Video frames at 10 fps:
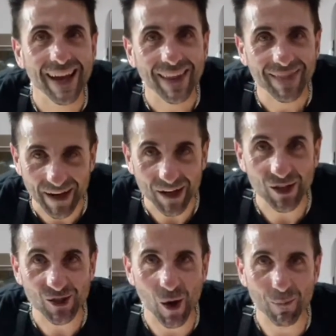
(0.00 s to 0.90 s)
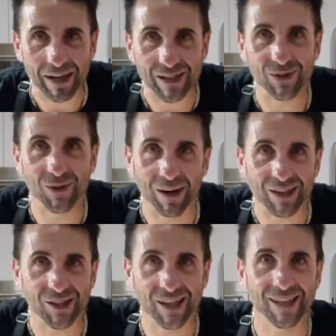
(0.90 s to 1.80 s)
thank you so much for
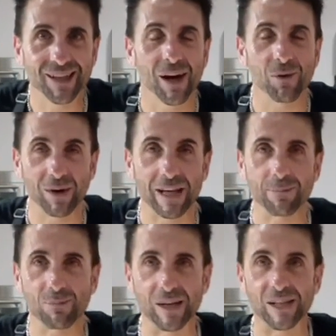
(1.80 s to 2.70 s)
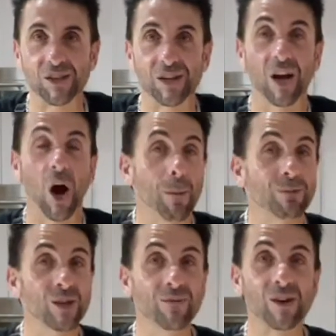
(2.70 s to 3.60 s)
watching. I really appreciate it. I'm
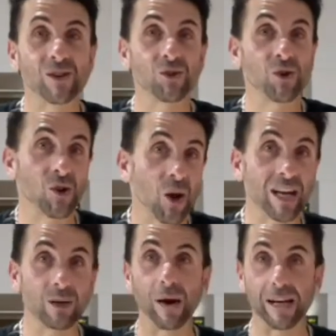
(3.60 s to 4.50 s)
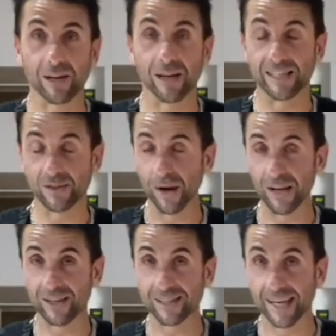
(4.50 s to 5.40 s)
Sylvester, known as the Weight
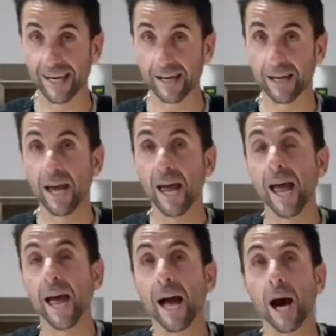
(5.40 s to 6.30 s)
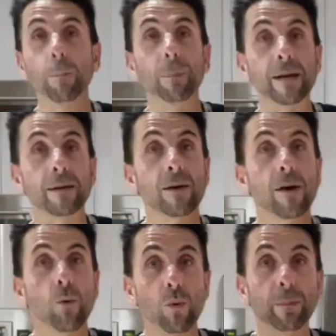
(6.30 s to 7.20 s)
Loss King, helping
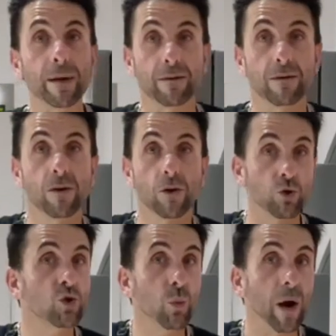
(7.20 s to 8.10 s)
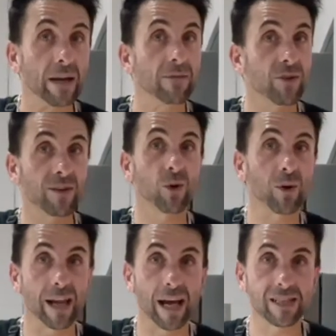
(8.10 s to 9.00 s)
women lose weight for the very
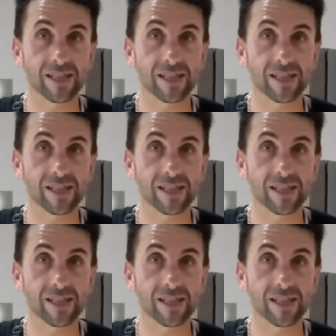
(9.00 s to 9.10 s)
last